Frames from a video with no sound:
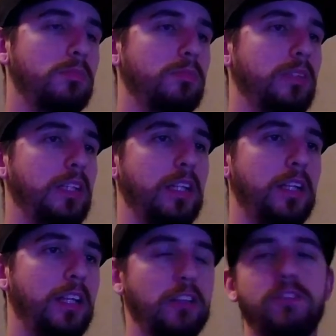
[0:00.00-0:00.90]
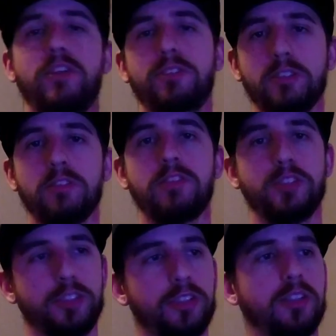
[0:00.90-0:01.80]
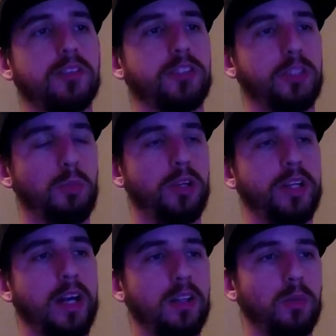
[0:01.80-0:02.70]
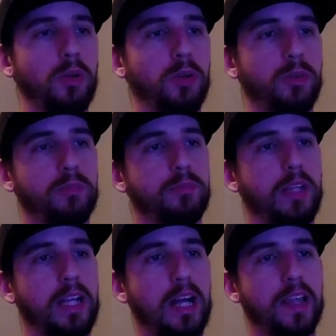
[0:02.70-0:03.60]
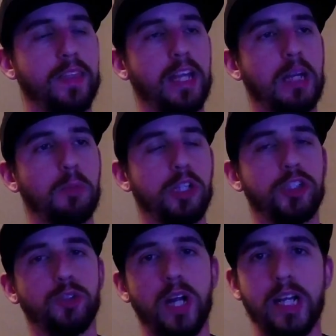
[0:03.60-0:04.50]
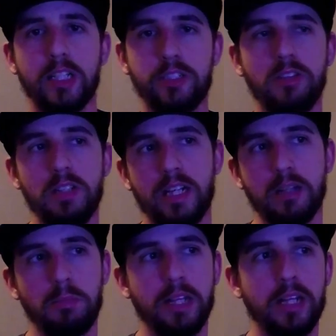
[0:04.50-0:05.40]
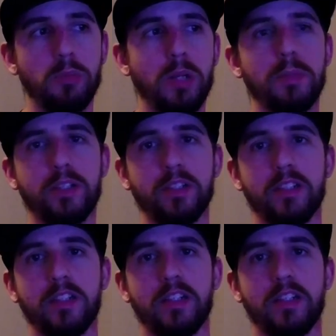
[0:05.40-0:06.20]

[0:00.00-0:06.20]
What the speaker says: in the future for sure, somewhere down the road. And I think I'm going to try to do like a Blade replica.